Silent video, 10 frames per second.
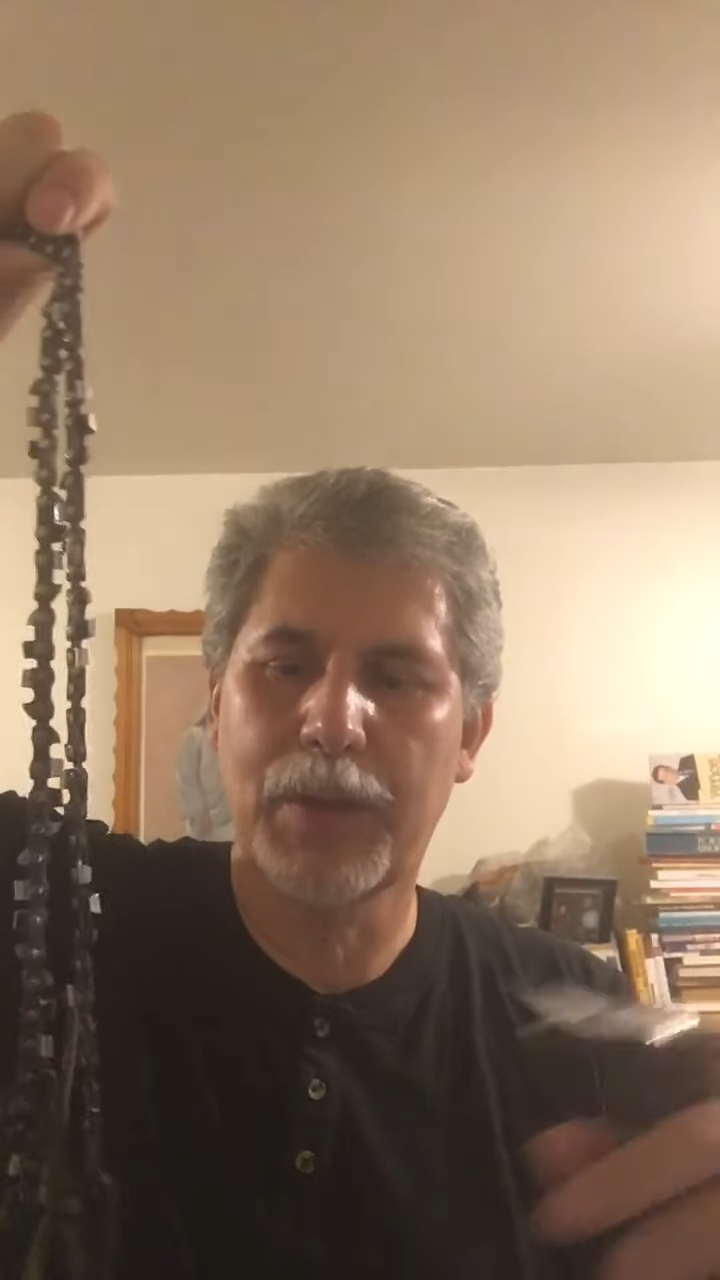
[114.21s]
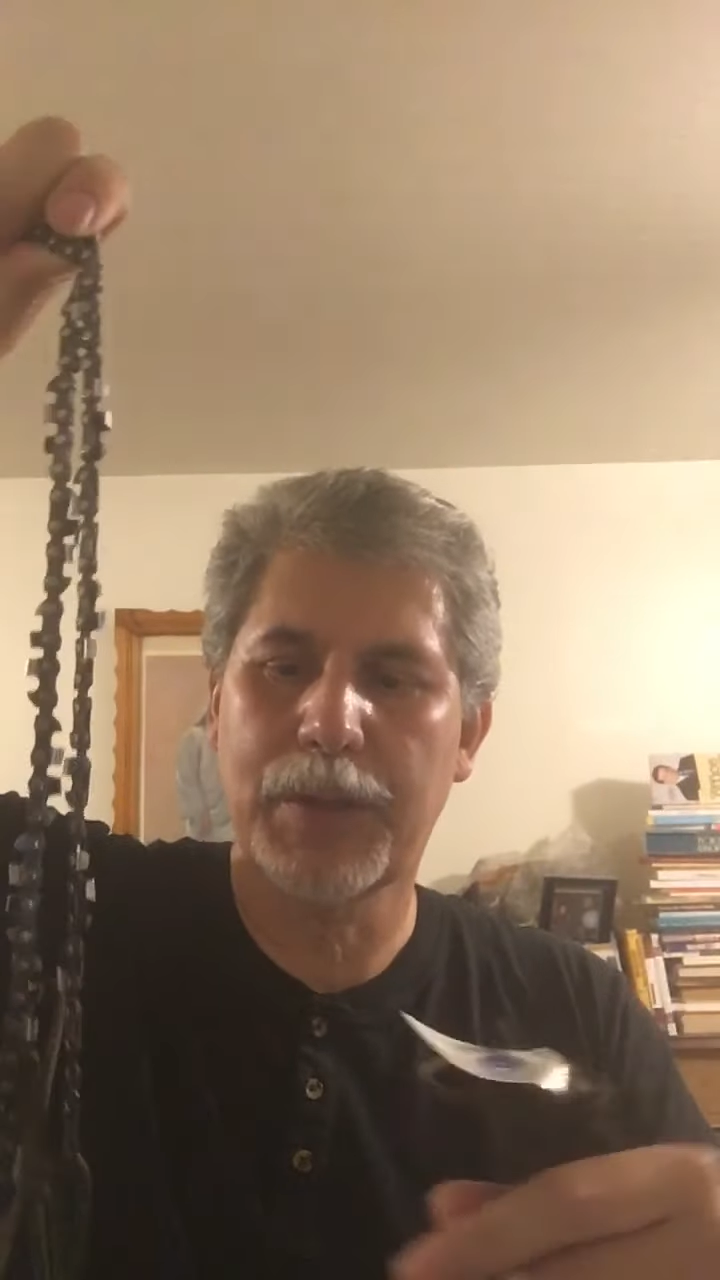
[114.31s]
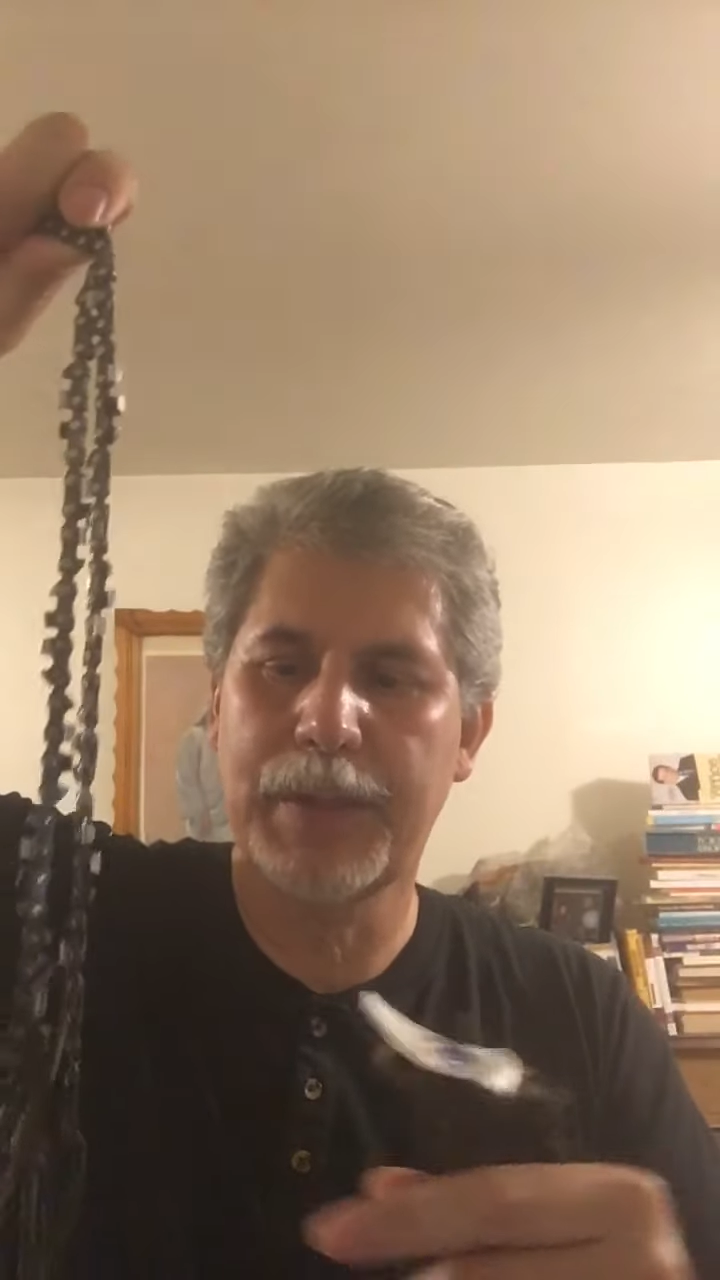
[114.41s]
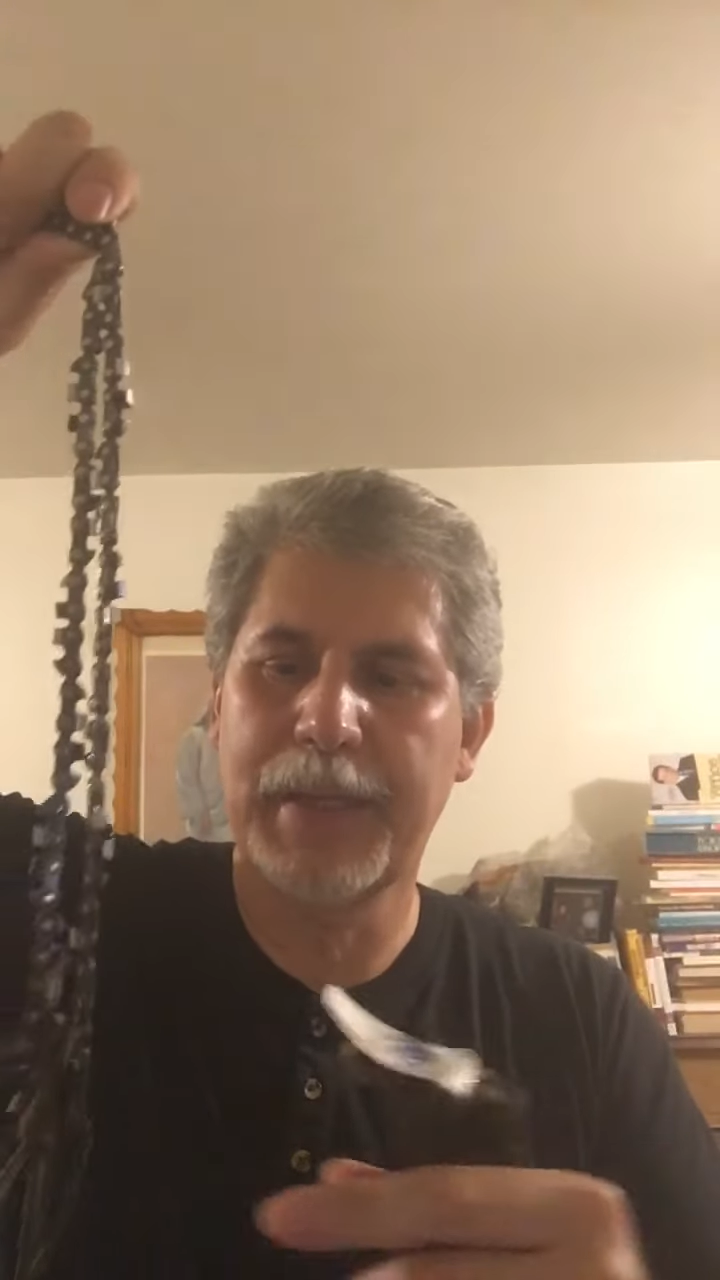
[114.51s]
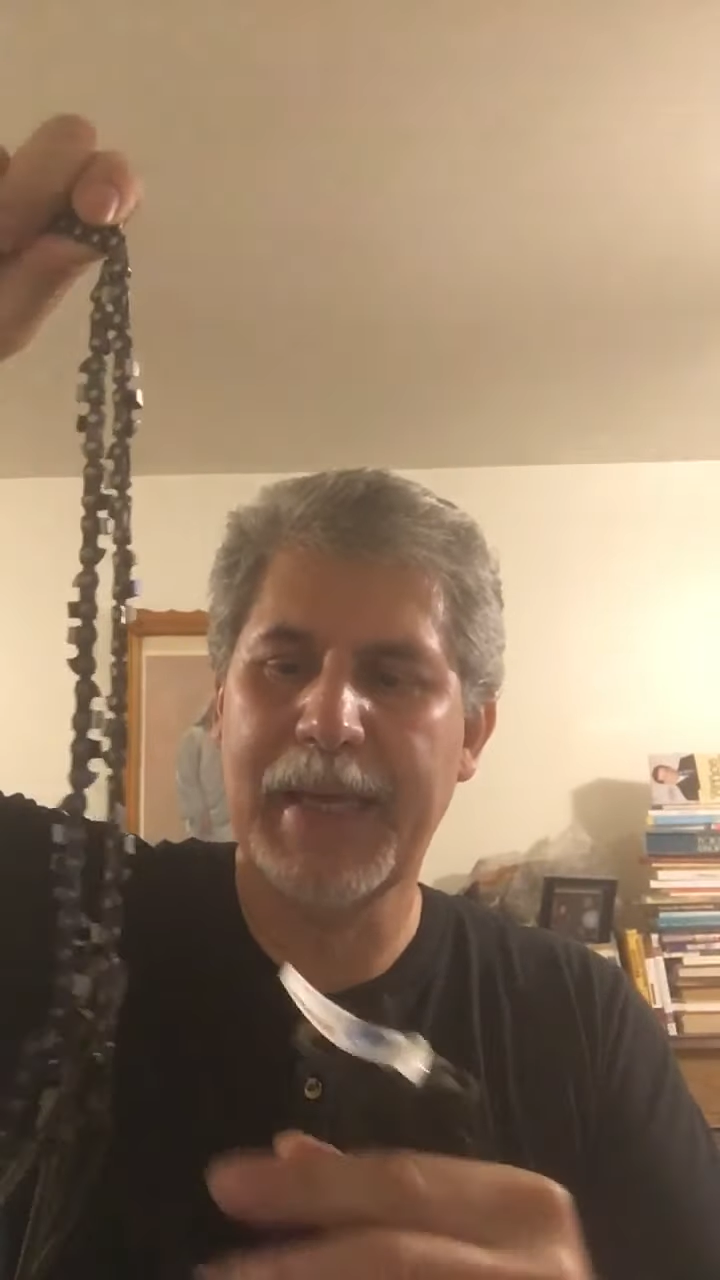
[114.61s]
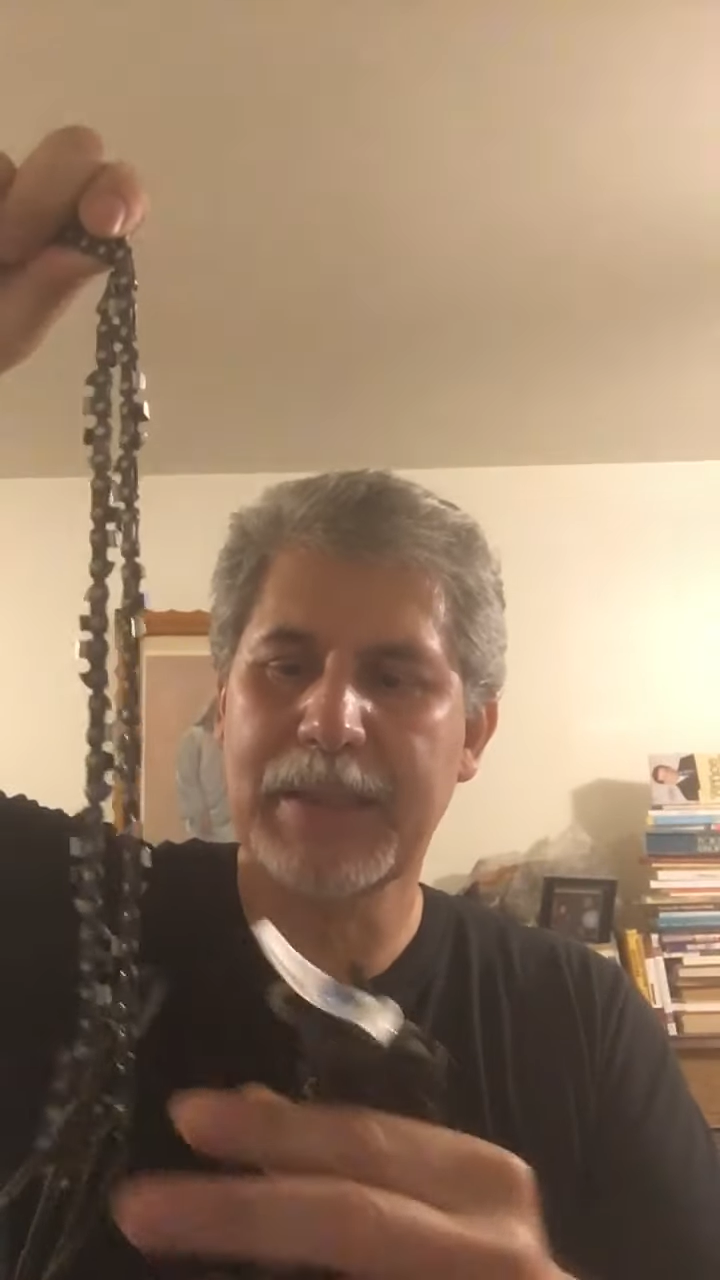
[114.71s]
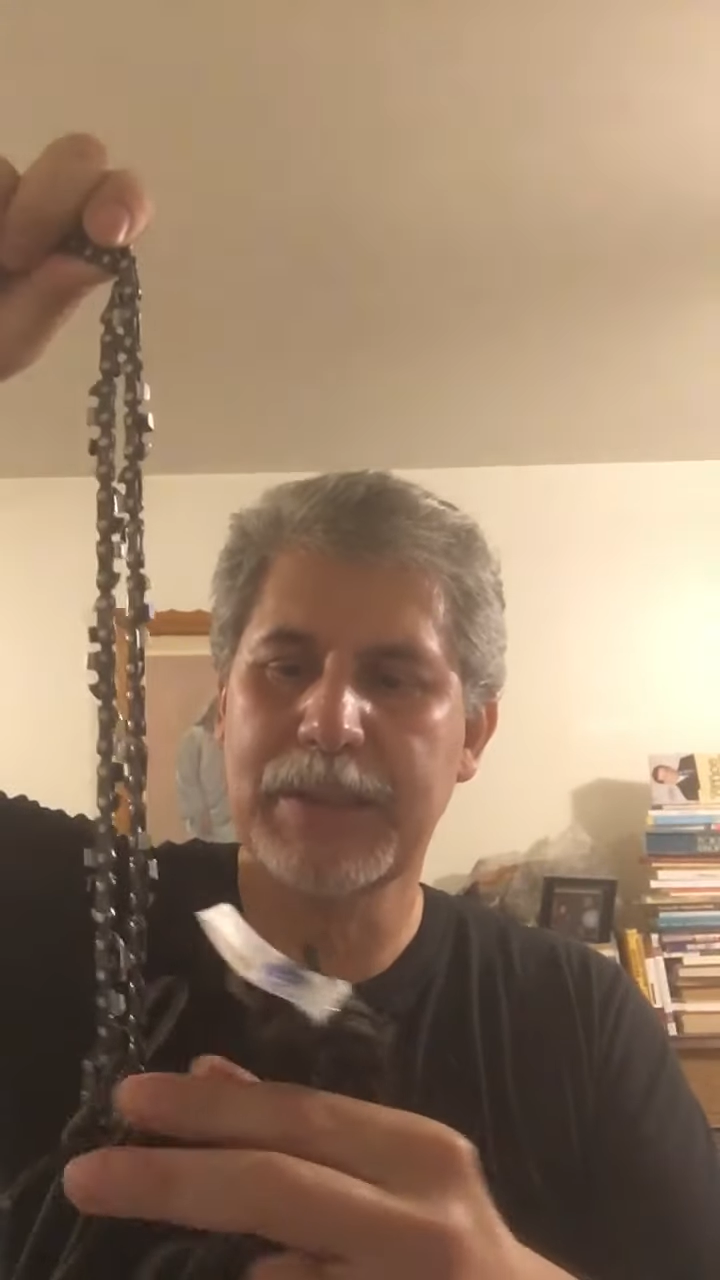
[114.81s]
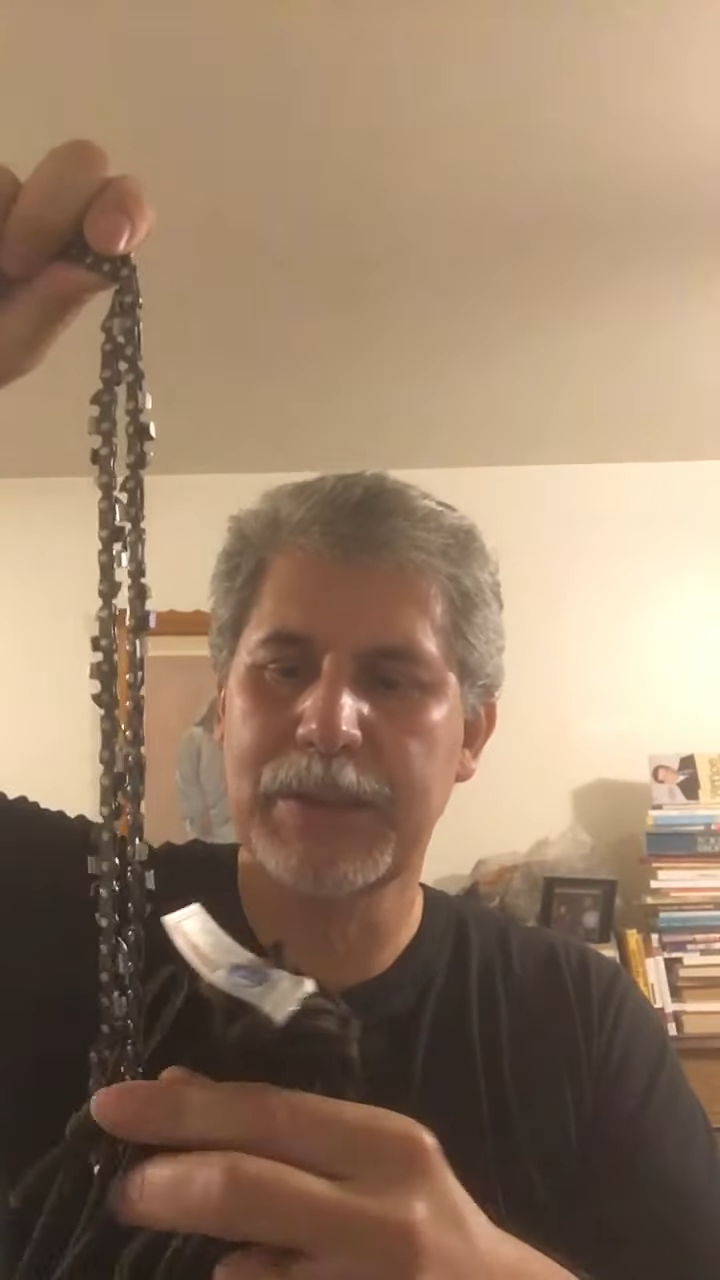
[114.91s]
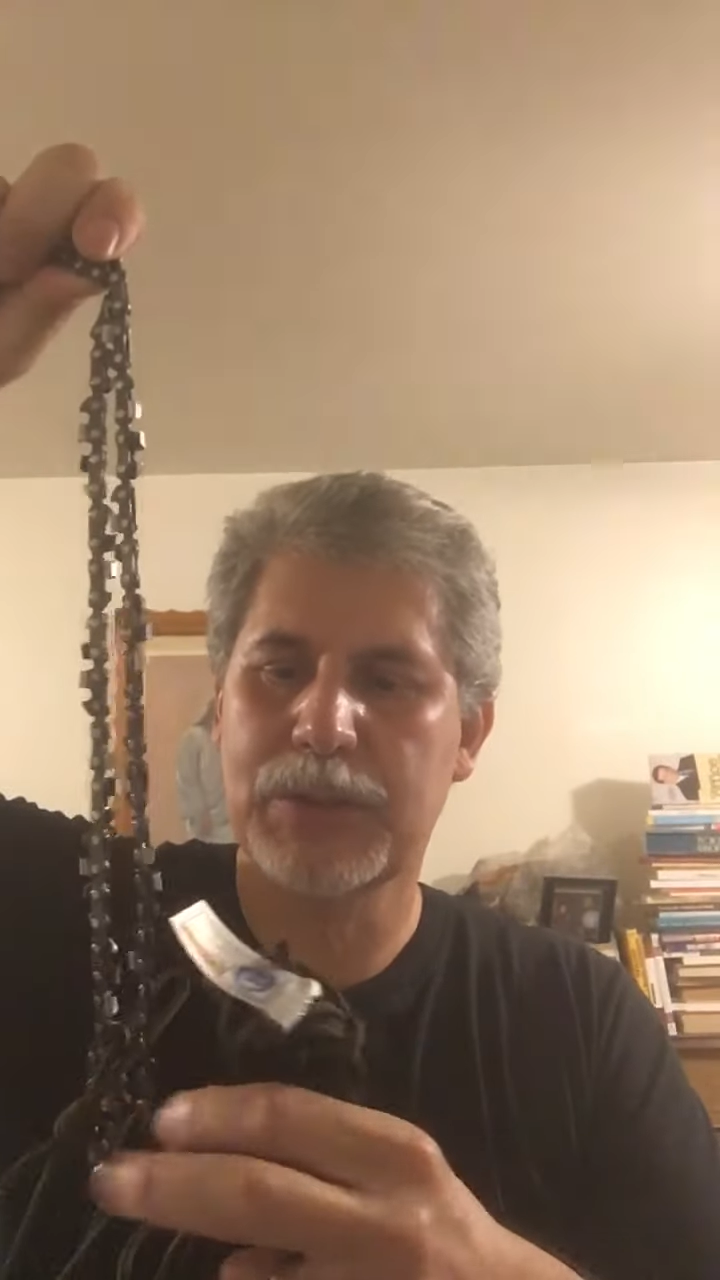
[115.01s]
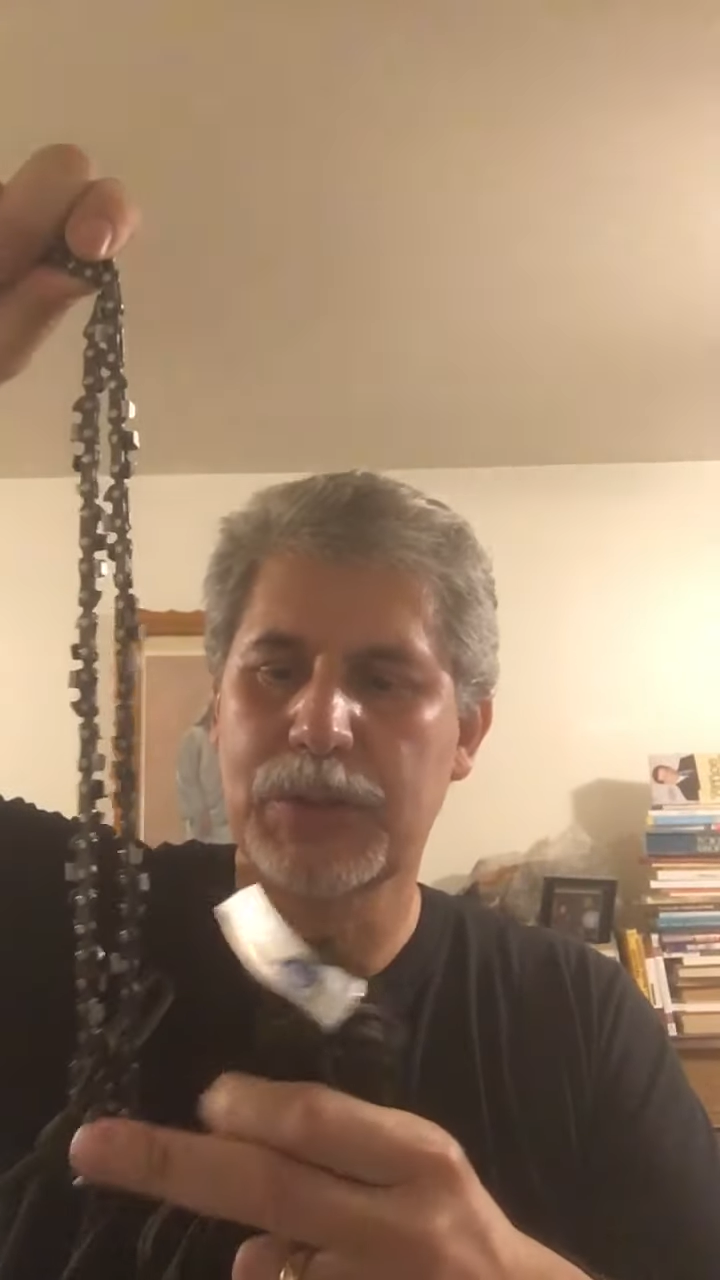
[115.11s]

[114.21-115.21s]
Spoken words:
connected